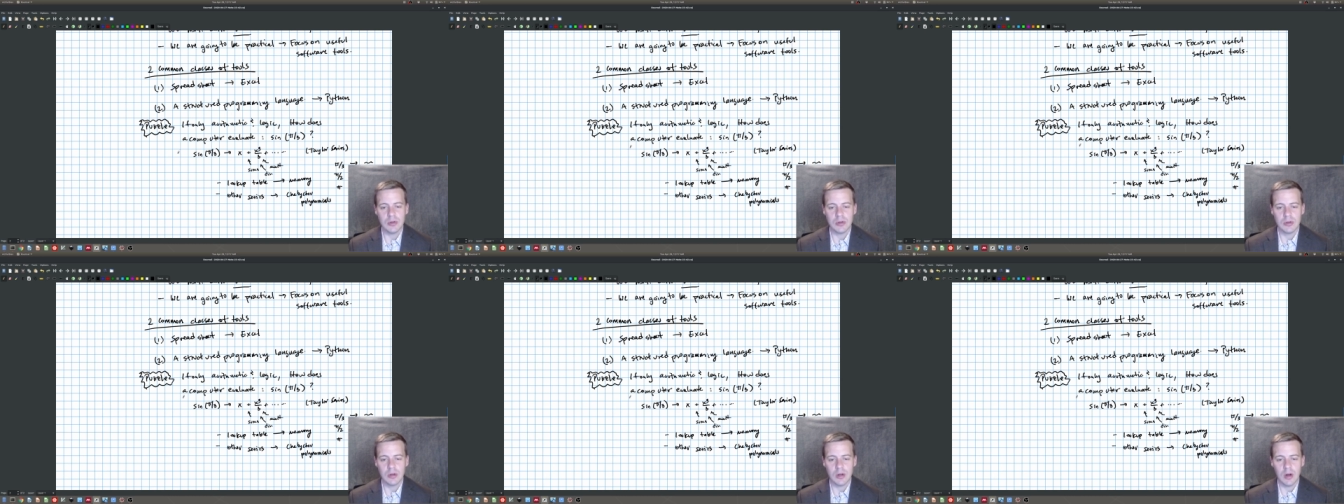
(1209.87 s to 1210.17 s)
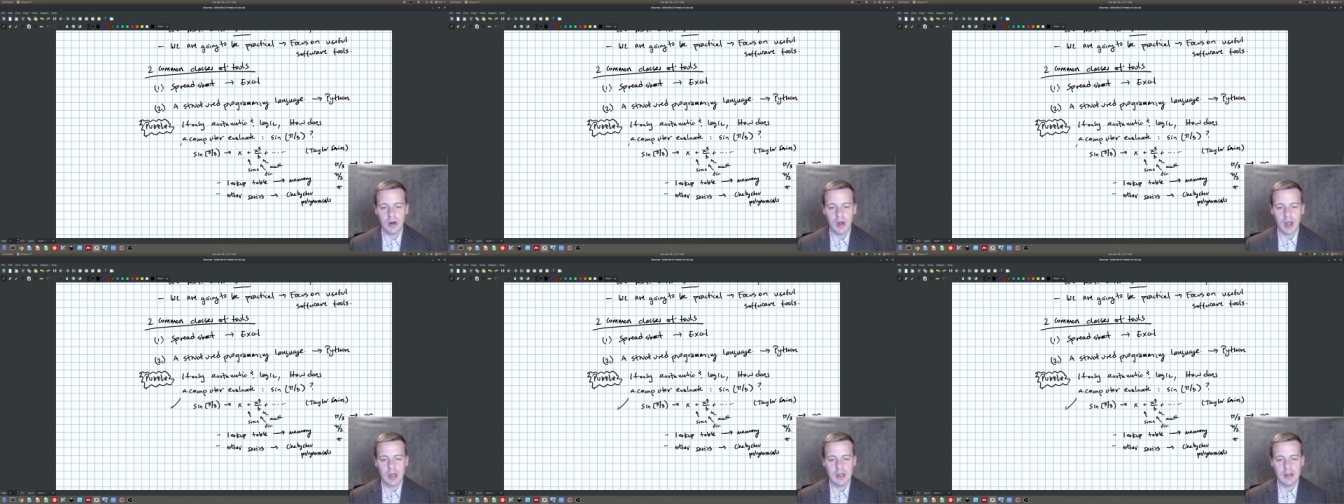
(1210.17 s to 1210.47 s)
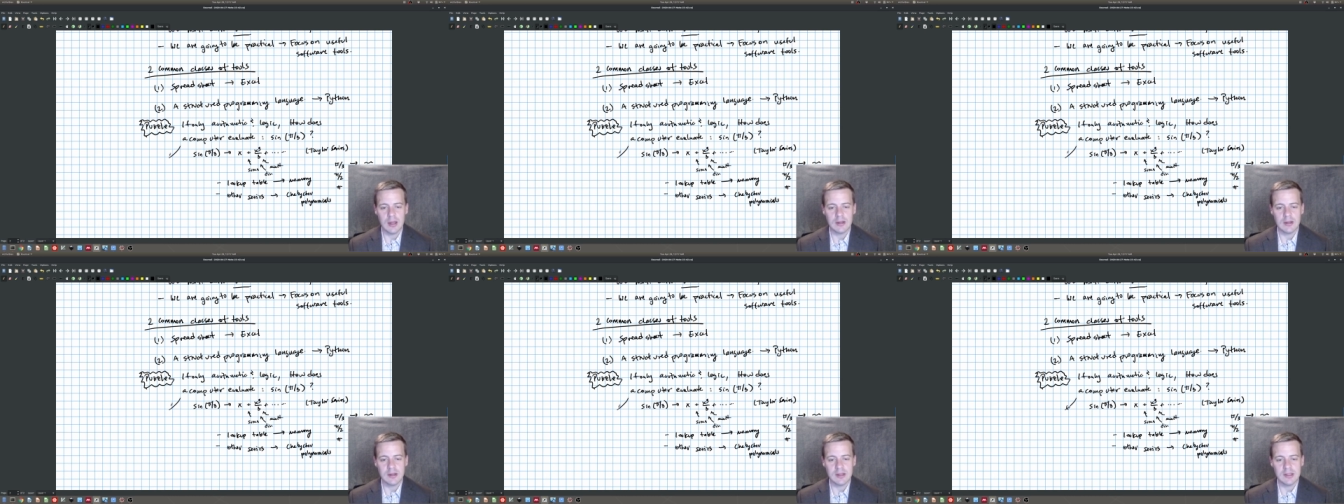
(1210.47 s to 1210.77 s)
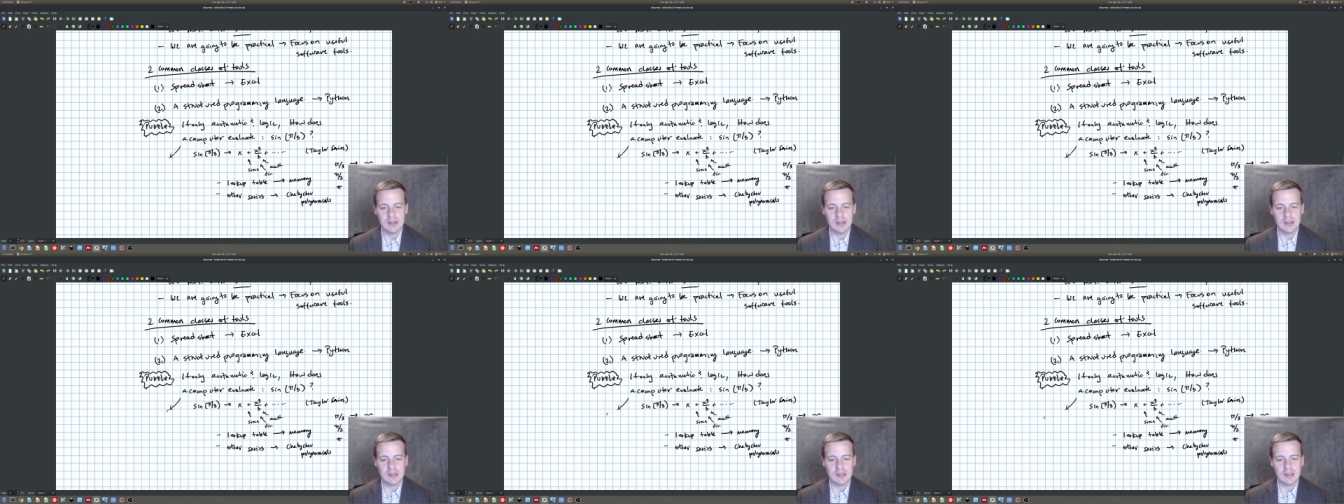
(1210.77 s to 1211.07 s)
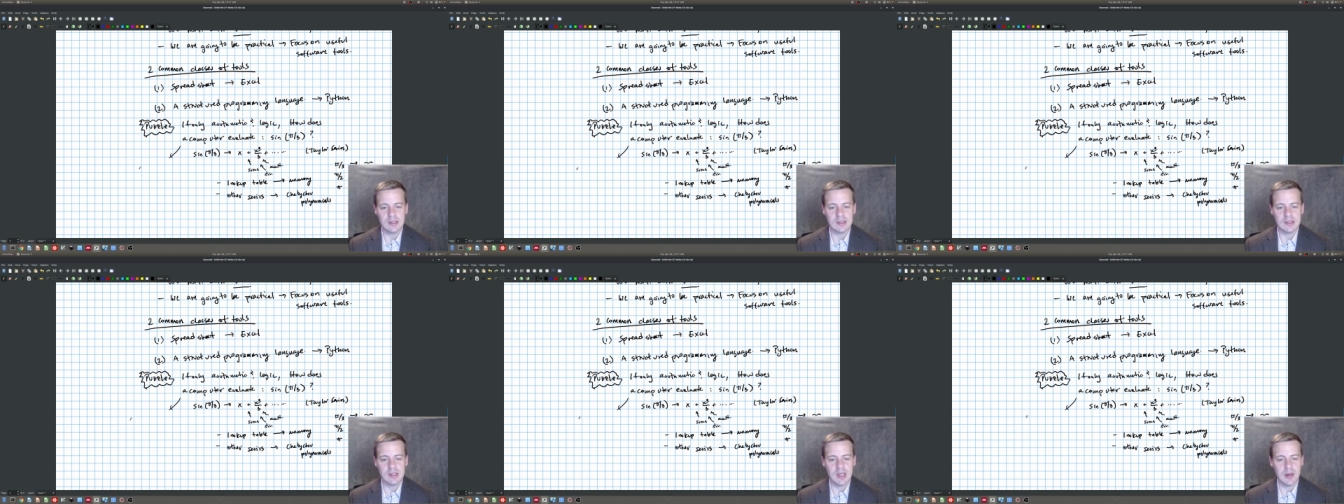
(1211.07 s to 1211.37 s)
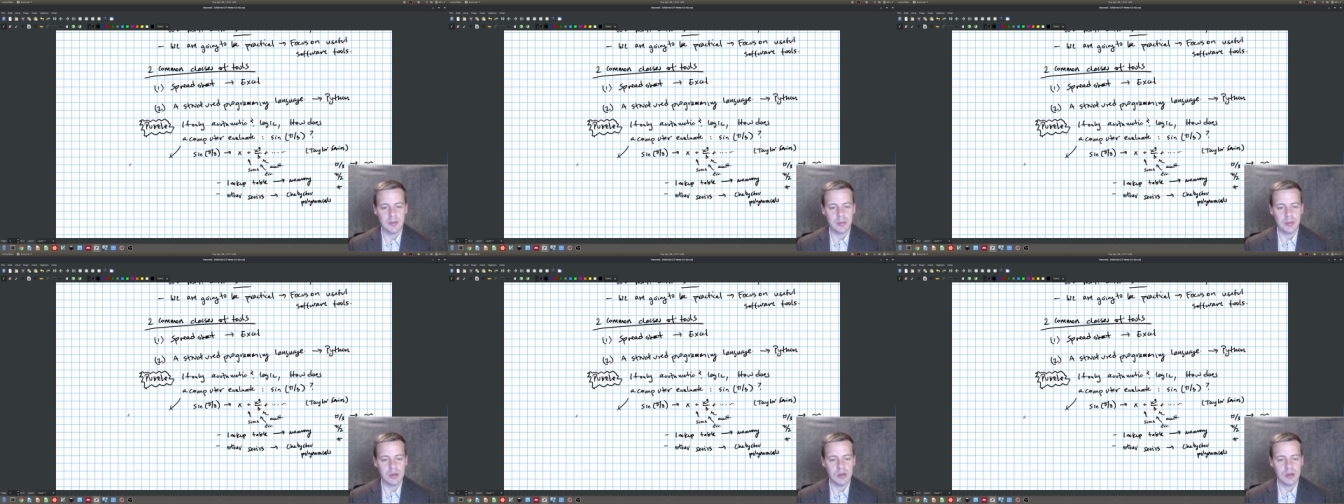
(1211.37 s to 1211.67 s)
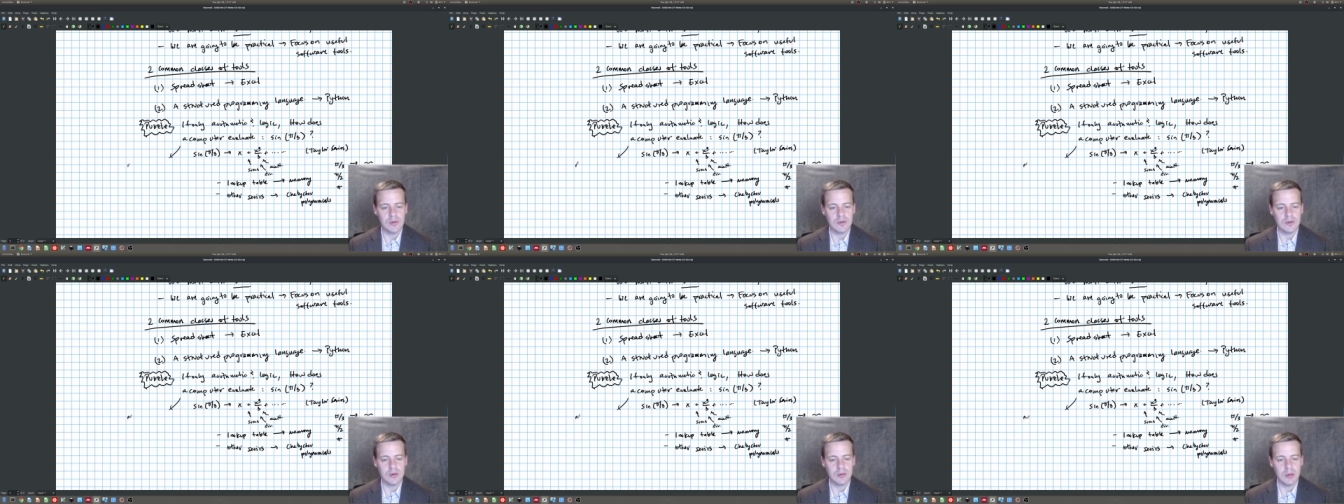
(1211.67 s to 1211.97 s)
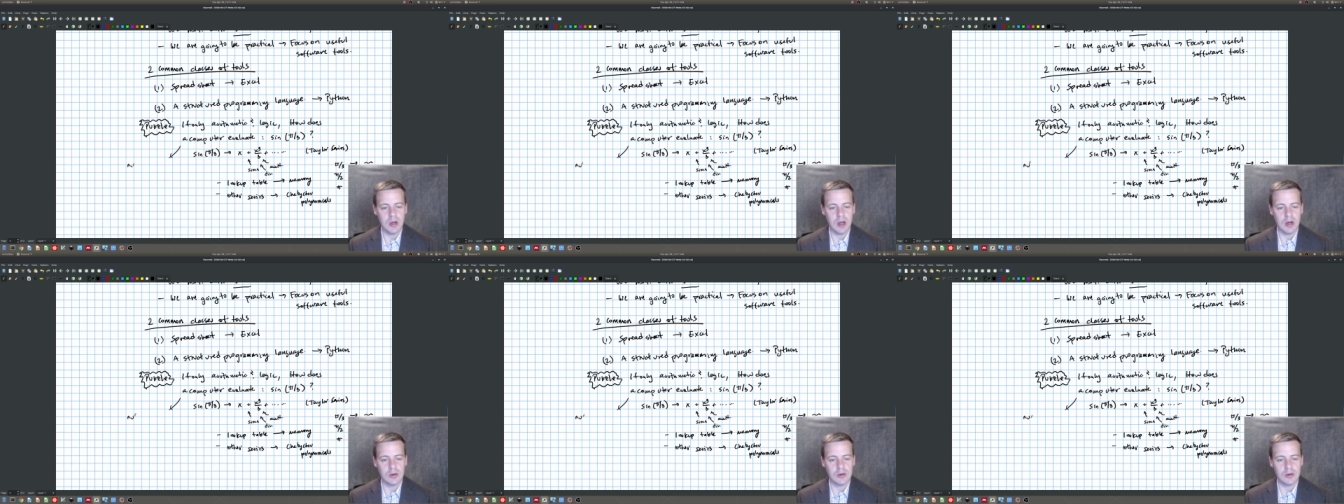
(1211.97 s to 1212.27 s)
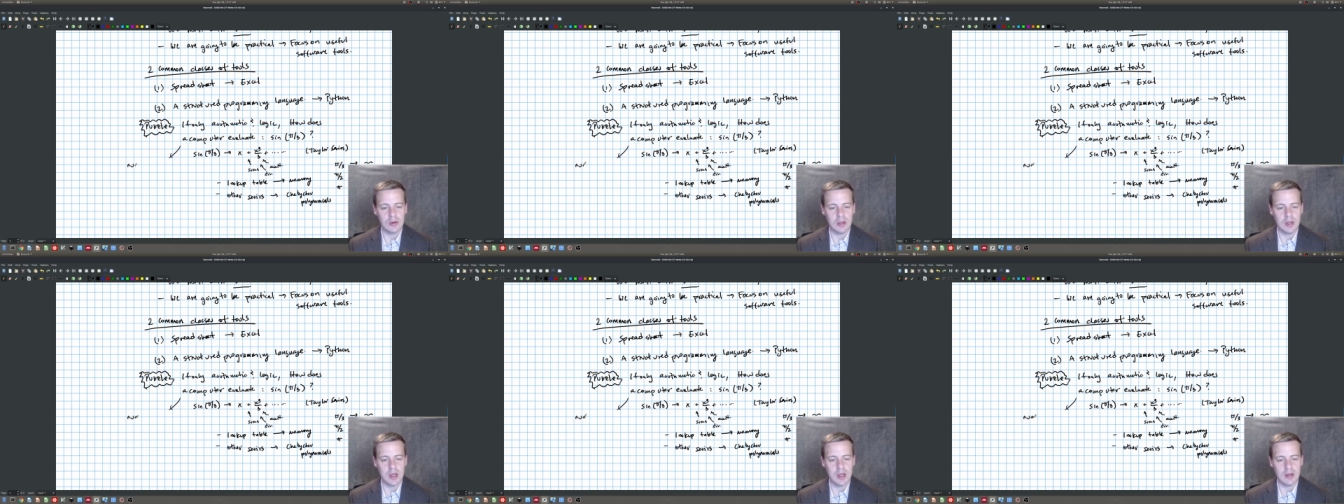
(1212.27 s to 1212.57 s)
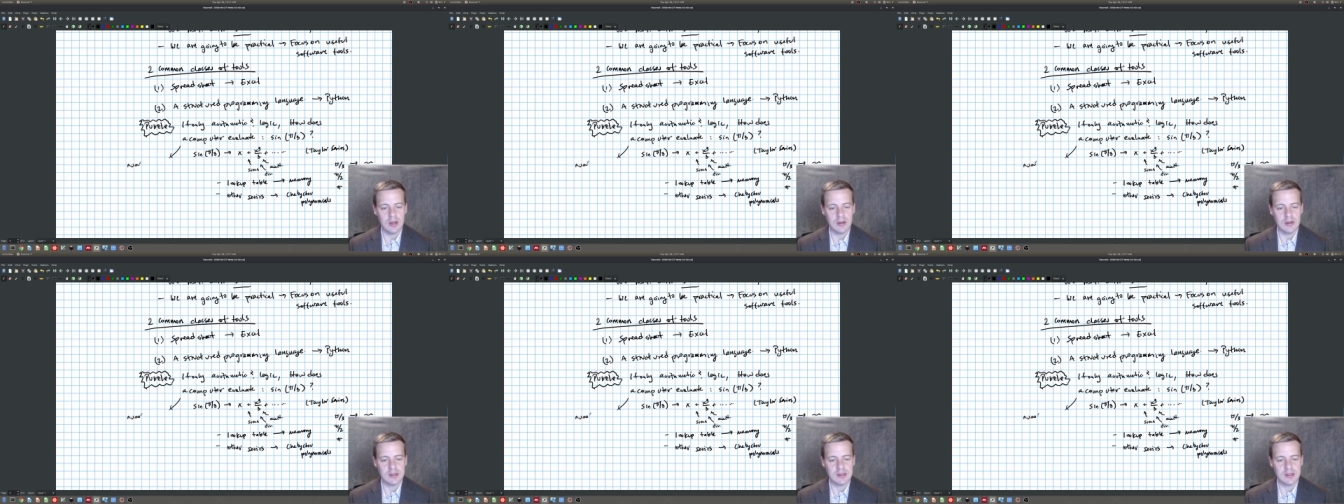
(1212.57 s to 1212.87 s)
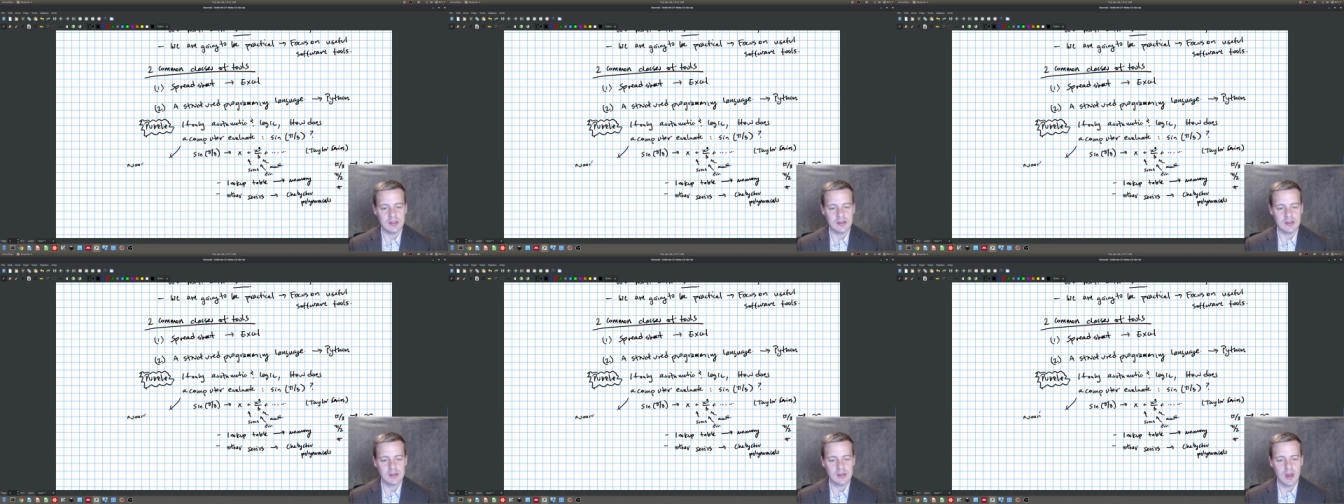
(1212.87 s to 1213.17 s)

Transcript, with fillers: All right, this is an example of numerical analysis.